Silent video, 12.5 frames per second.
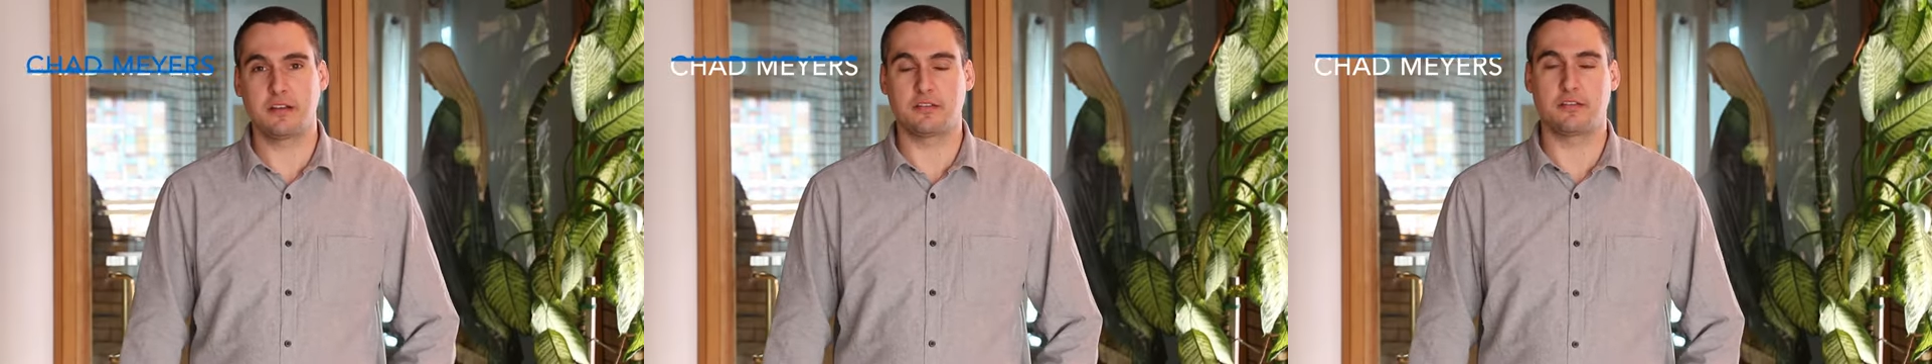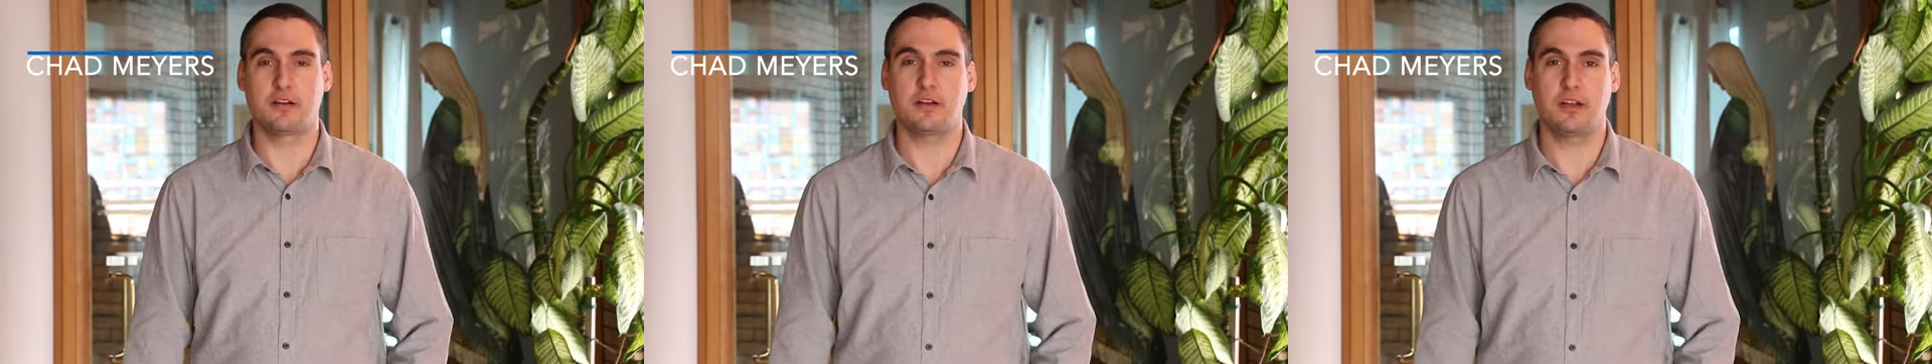
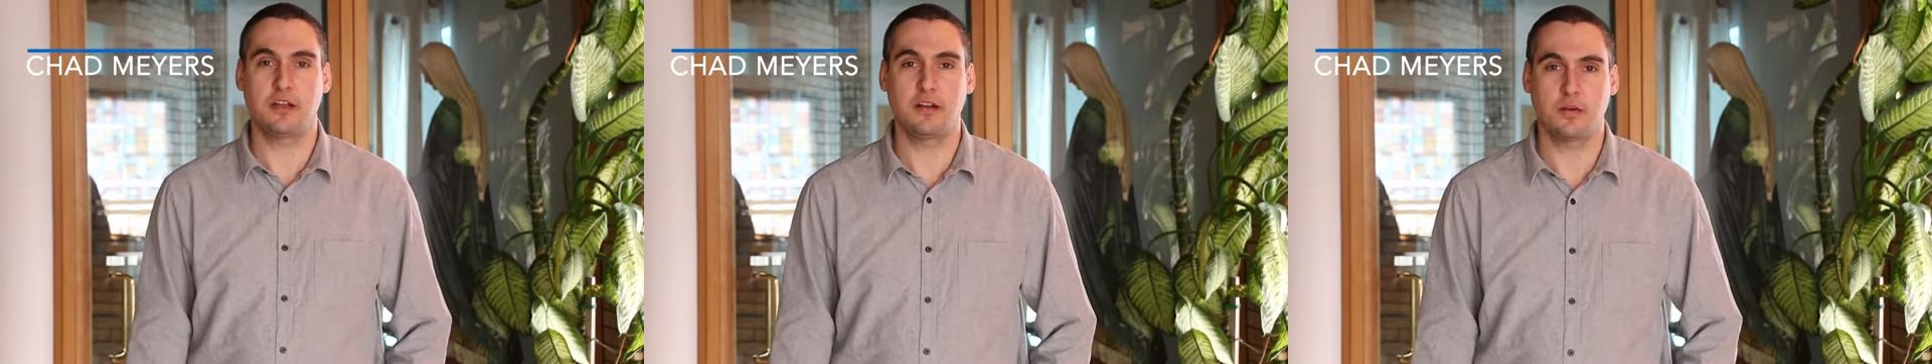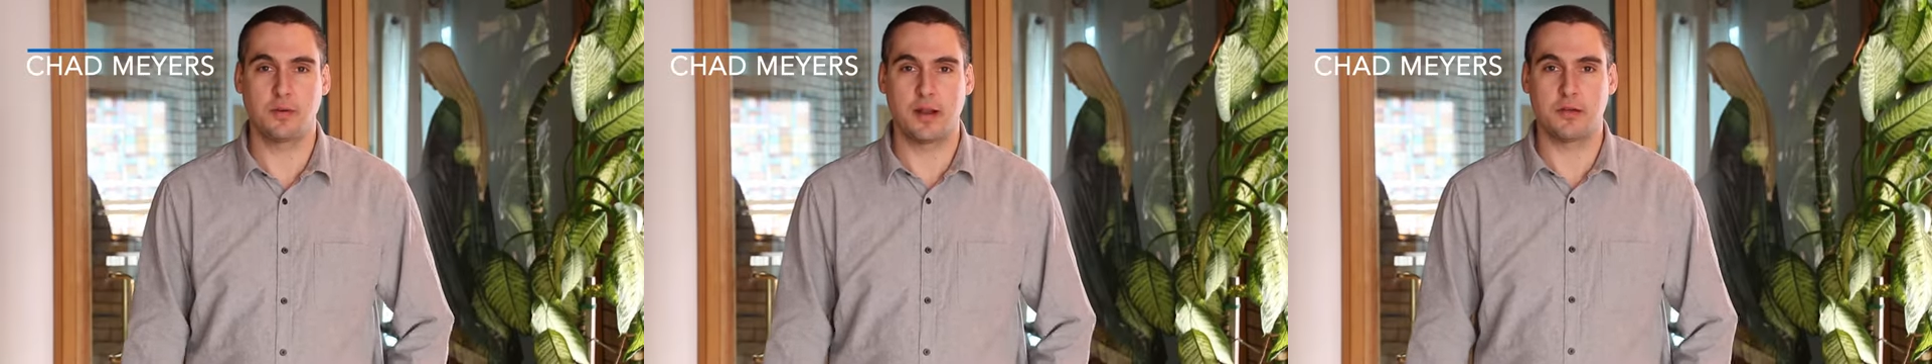is
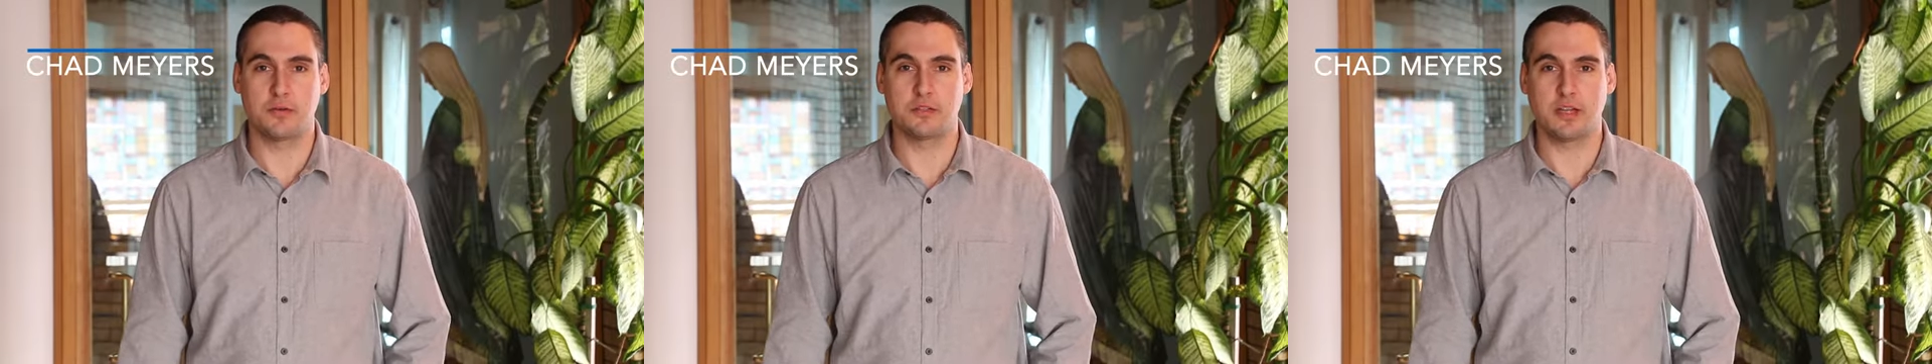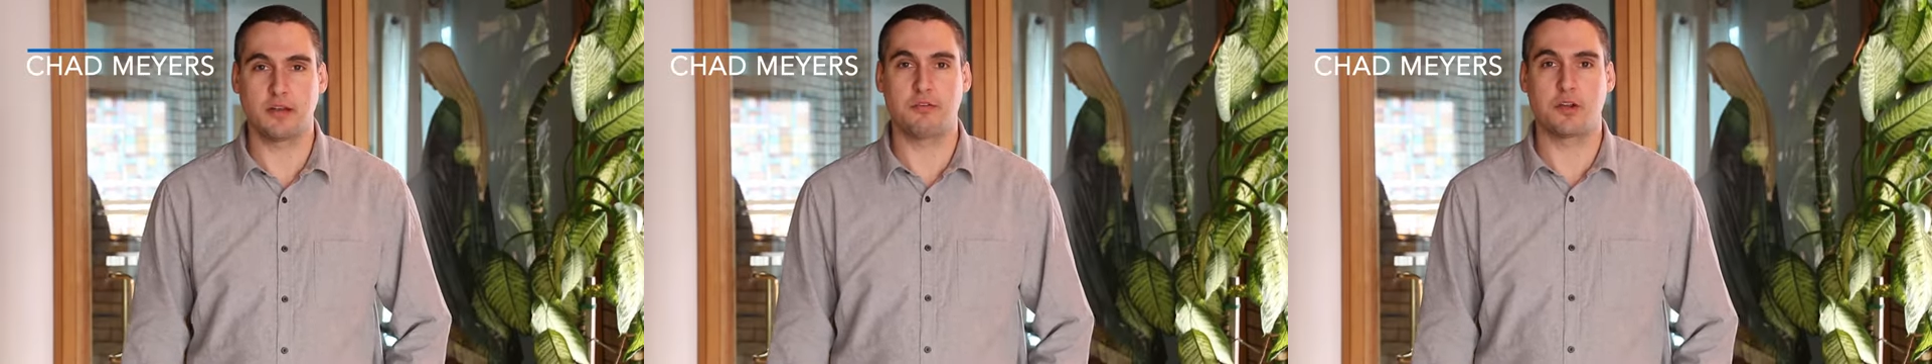lurking
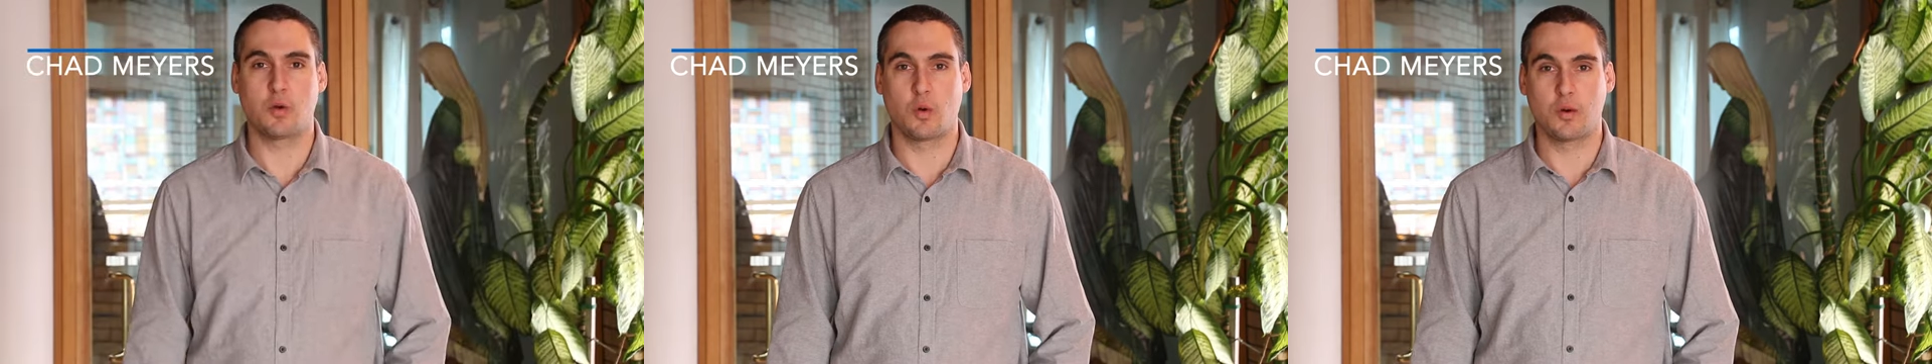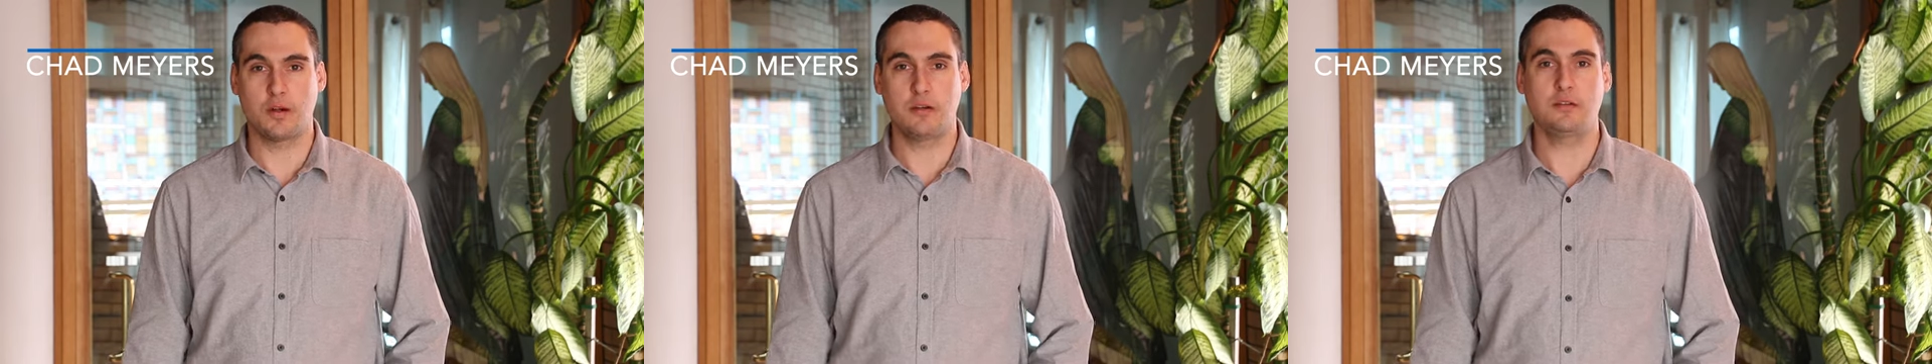around every
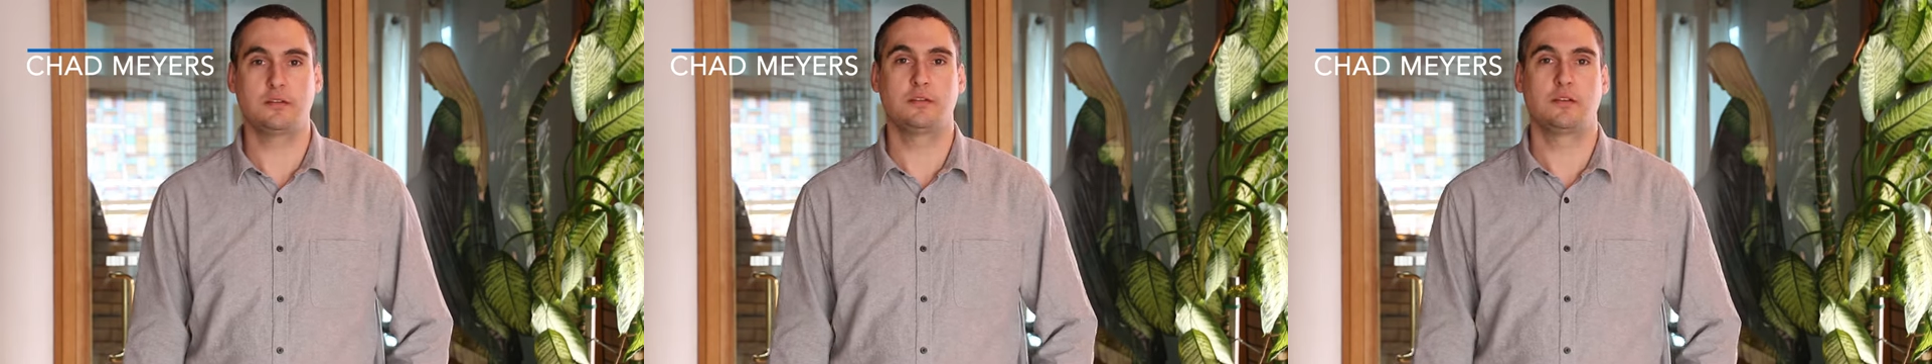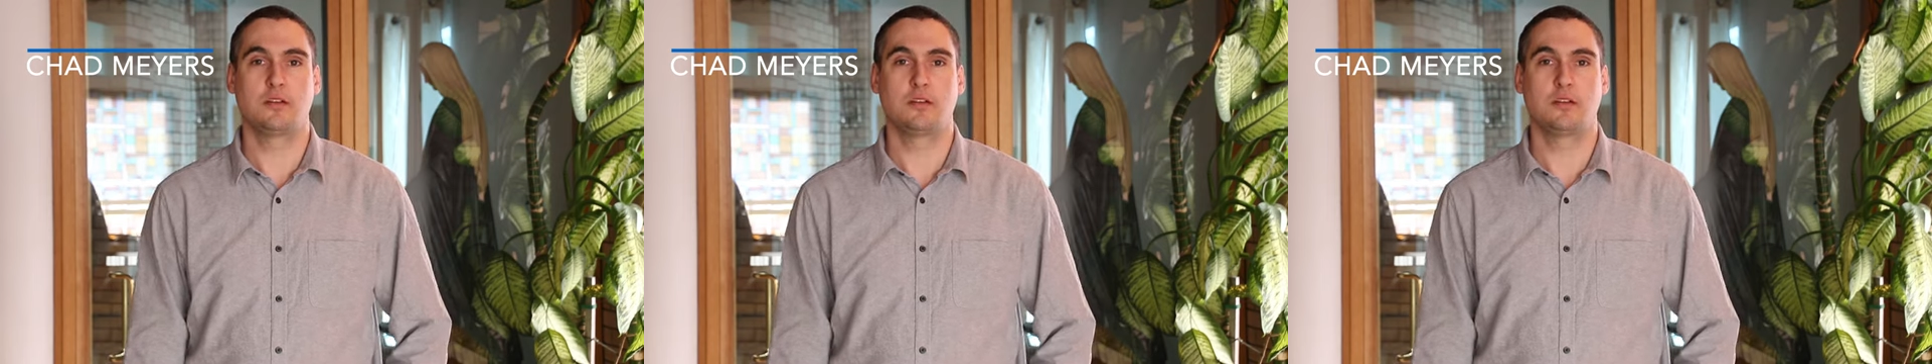corner?